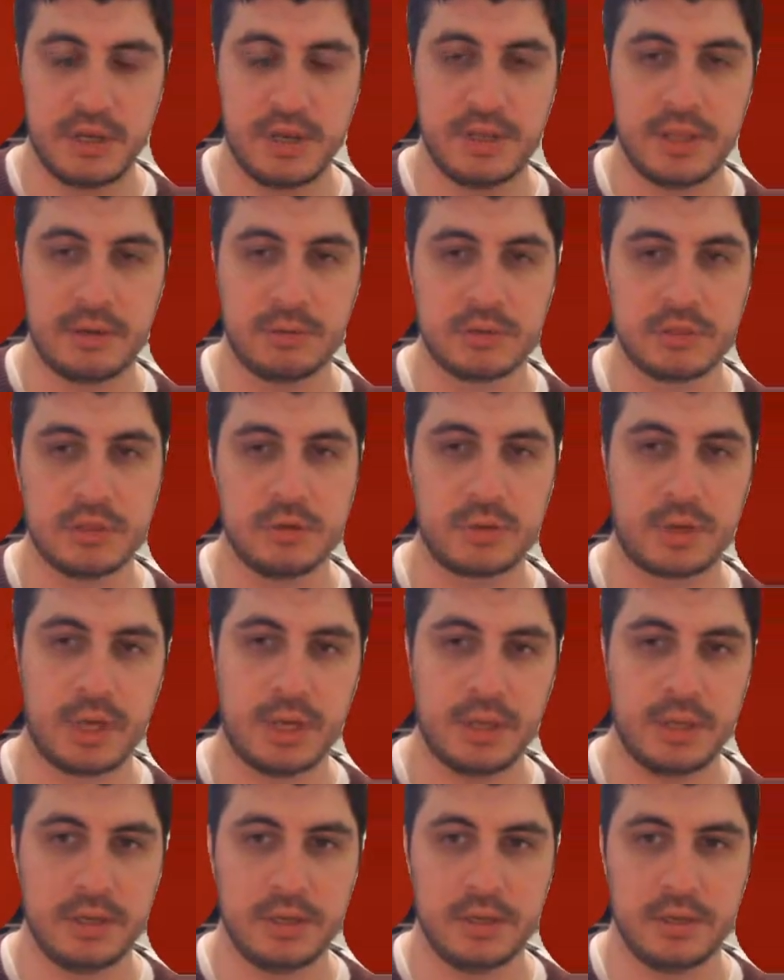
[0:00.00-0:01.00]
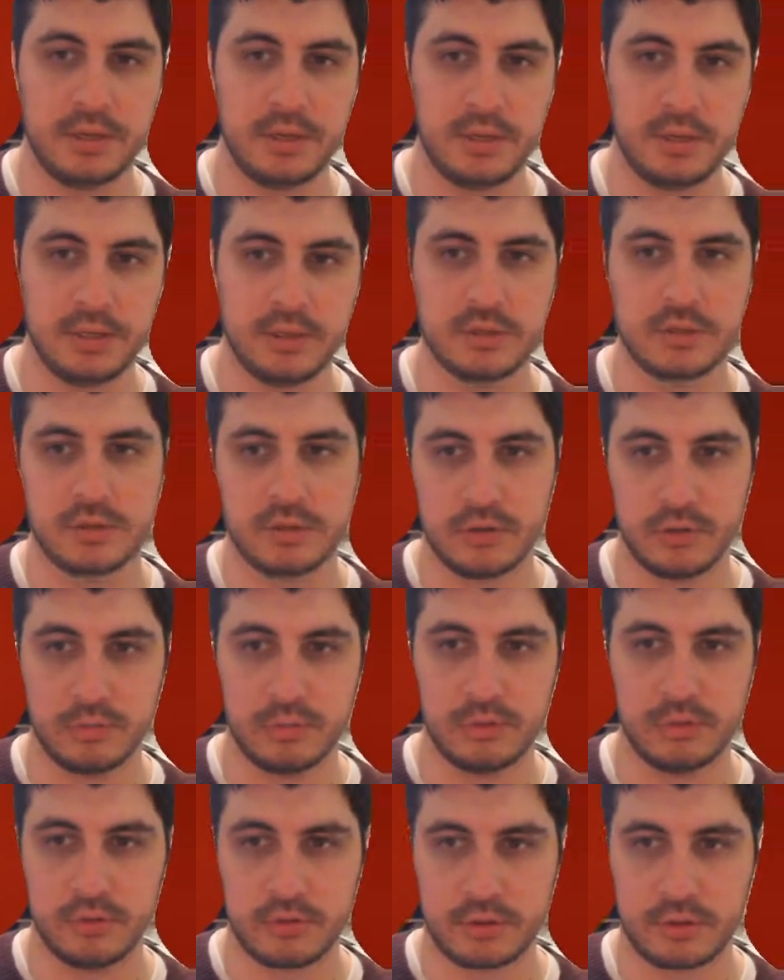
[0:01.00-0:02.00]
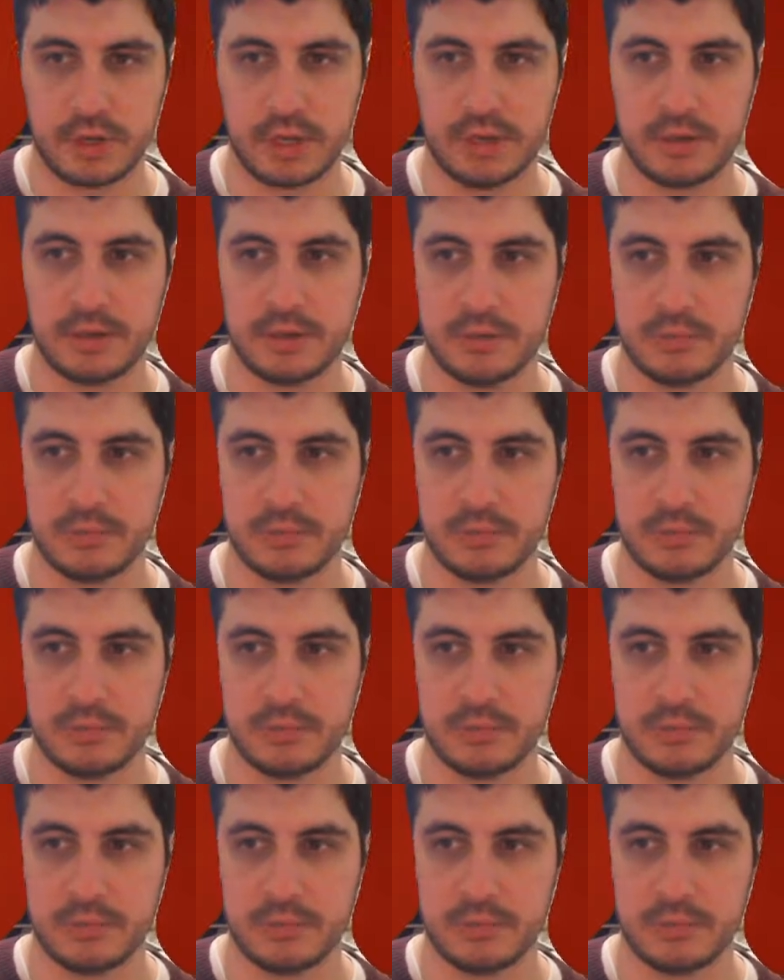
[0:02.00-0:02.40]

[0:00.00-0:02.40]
that was located in Chernobyl, Ukraine,